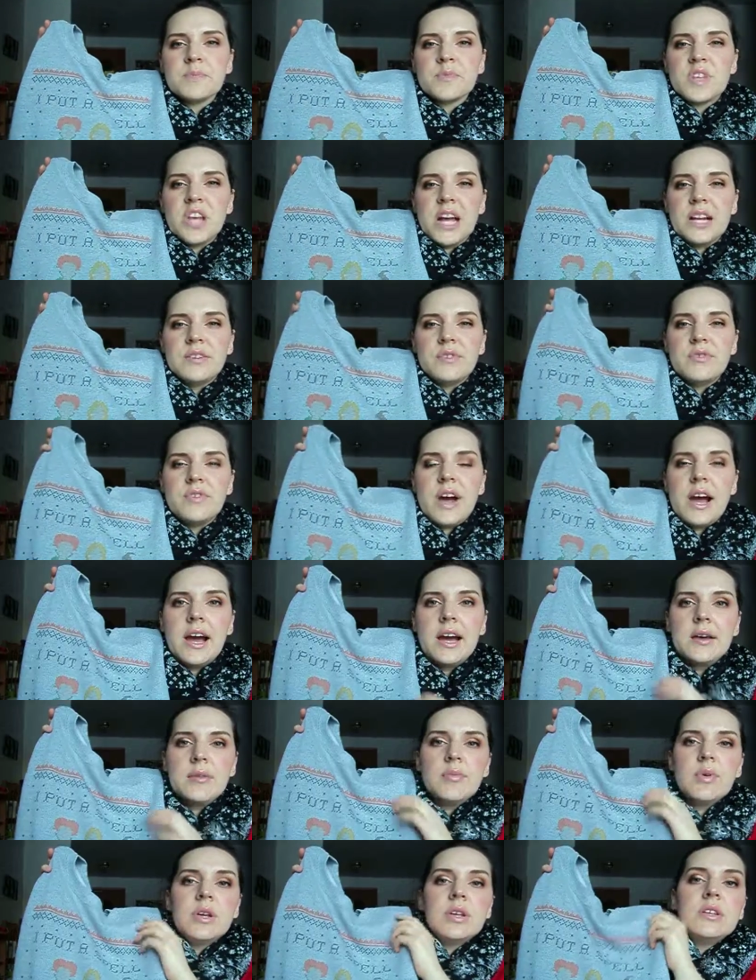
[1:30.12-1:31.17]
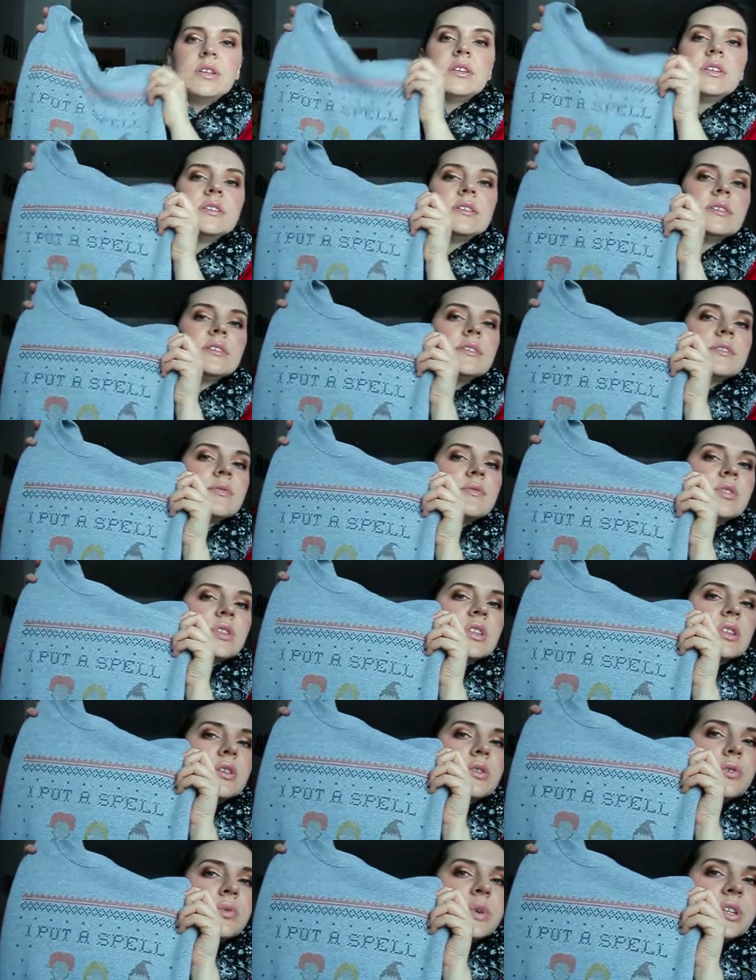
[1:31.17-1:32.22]
kind of vibe with the
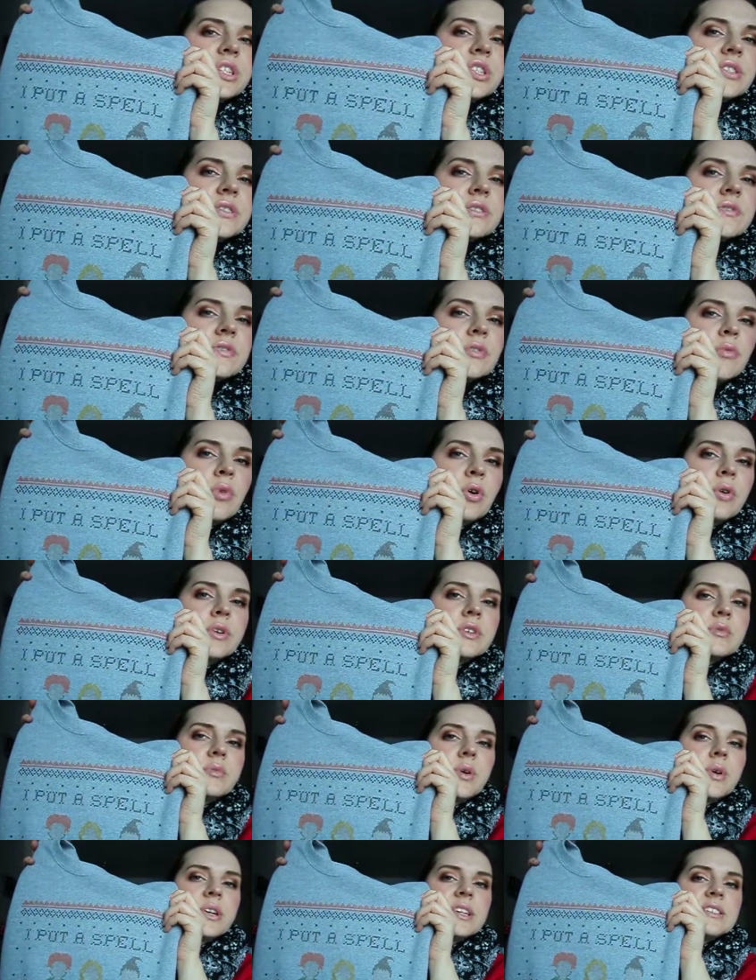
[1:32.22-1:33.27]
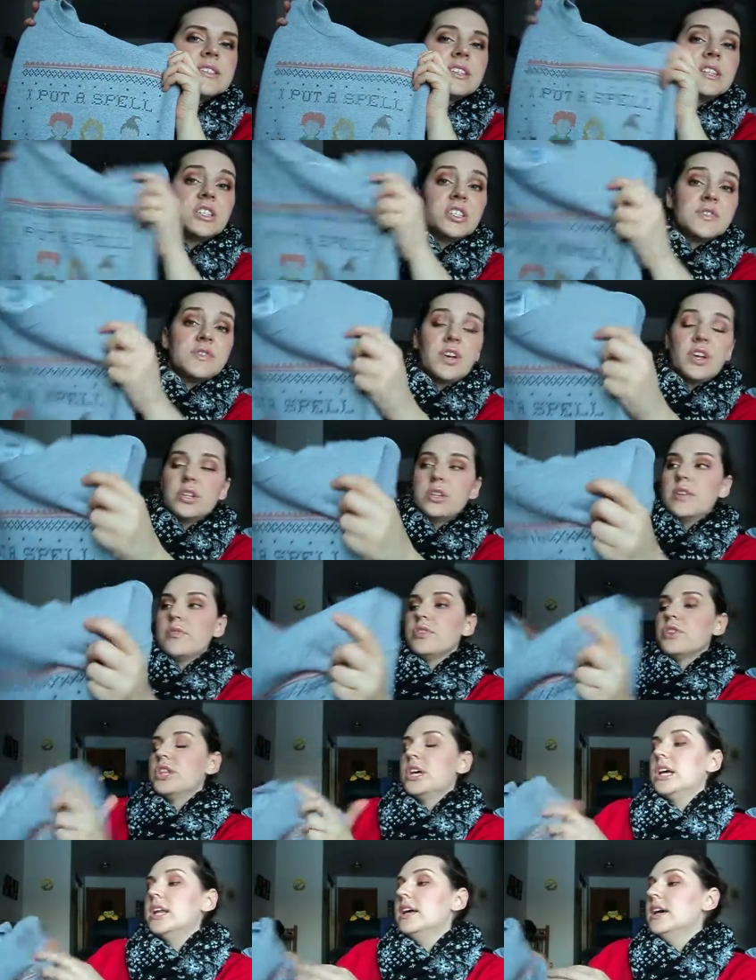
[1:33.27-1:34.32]
little witches from Hocus Pocus, and I just fell in love
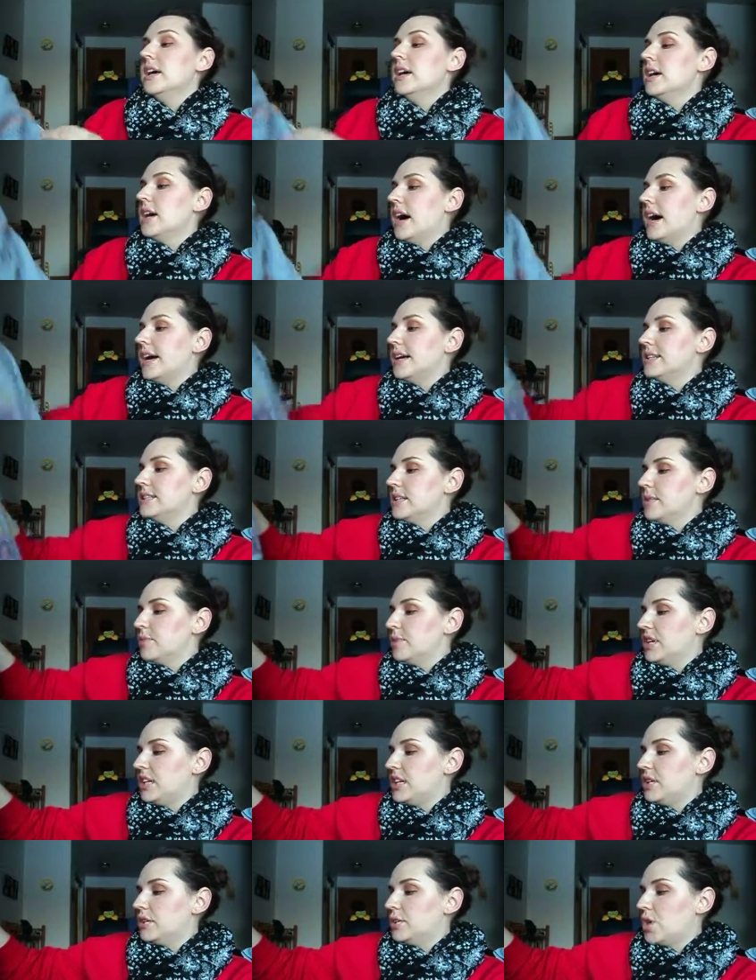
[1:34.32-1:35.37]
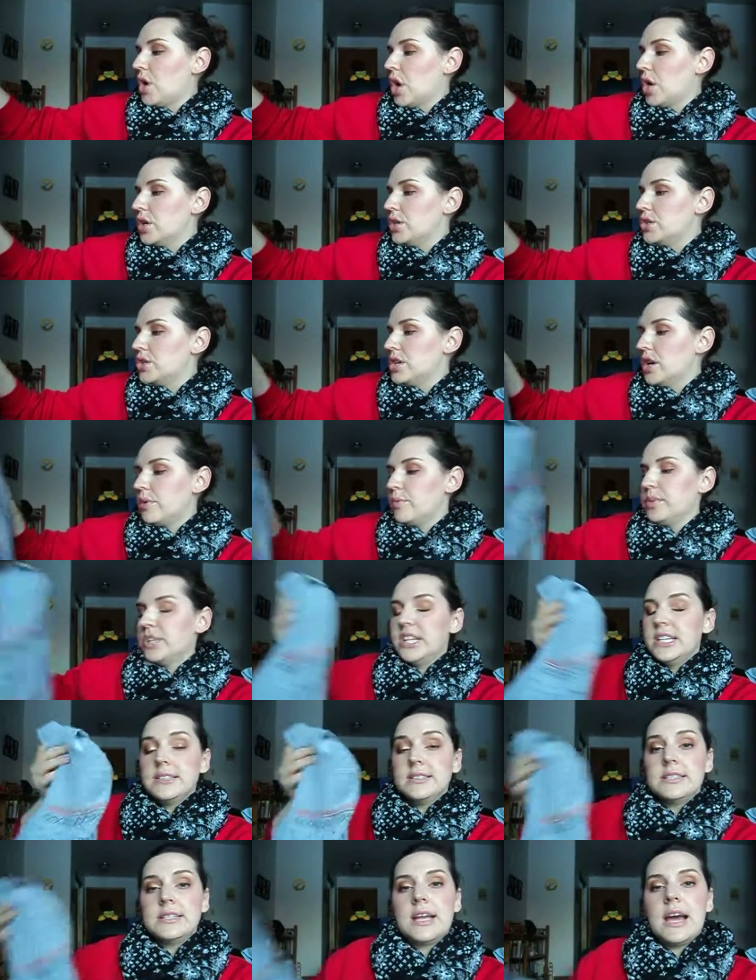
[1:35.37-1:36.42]
with it. I ended up getting a large, not
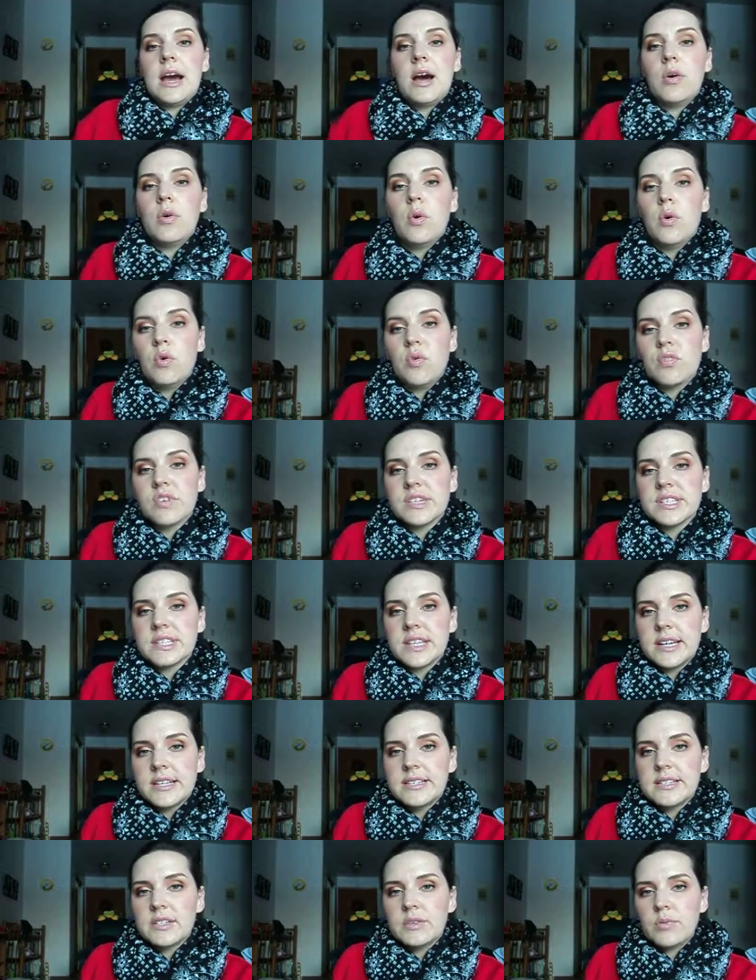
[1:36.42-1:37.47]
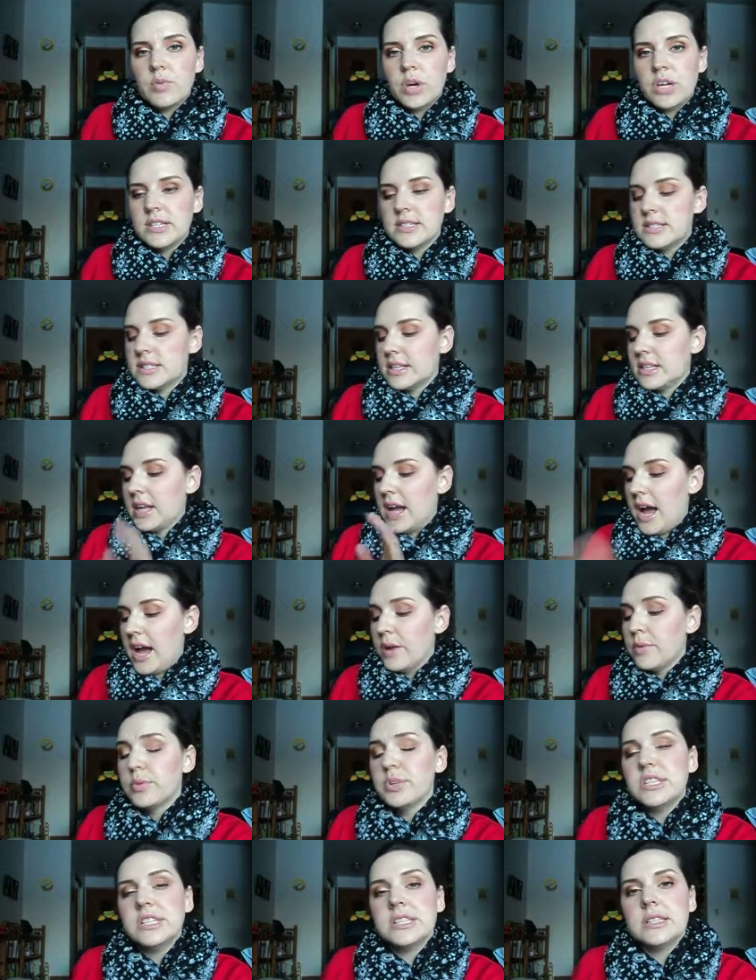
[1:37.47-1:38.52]
realizing how oversized it was, and I
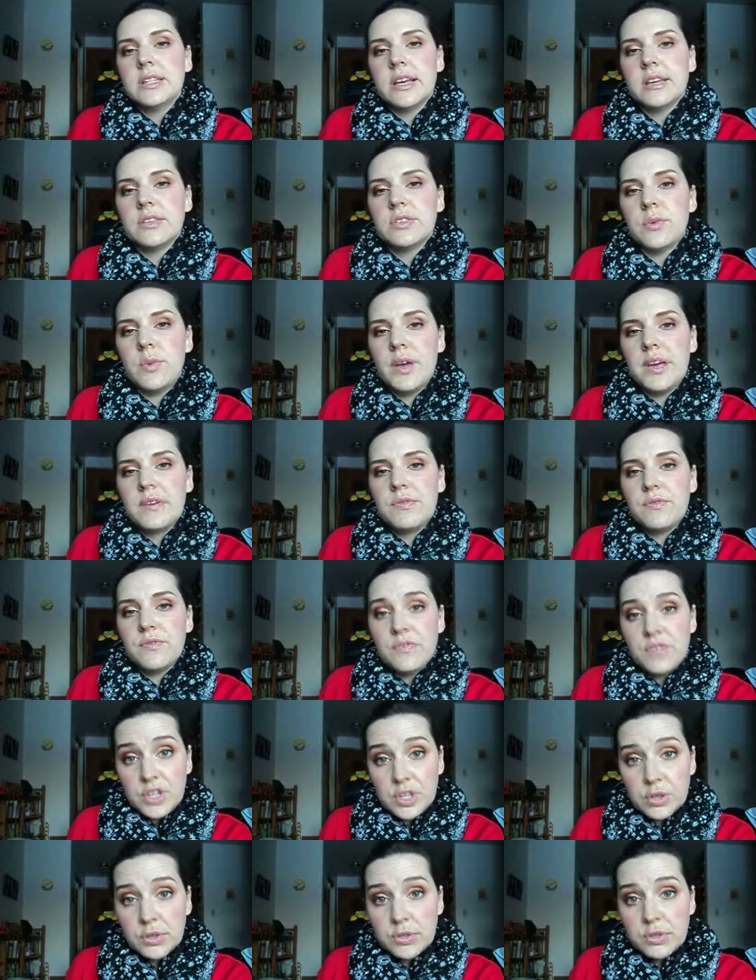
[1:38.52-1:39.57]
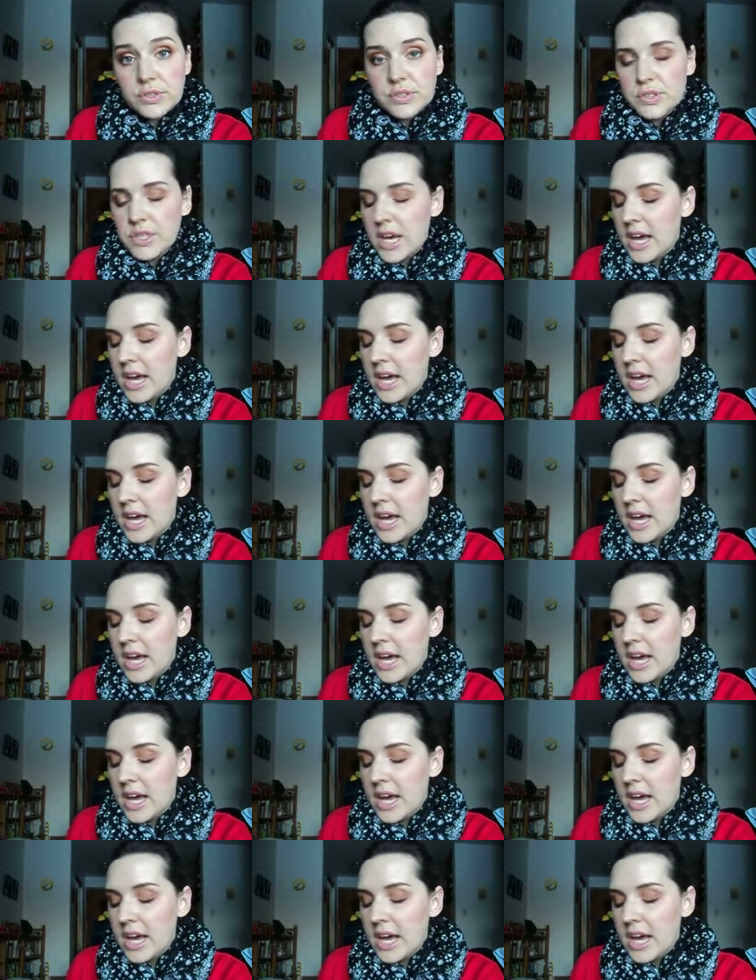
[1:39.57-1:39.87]
really like the way it feels.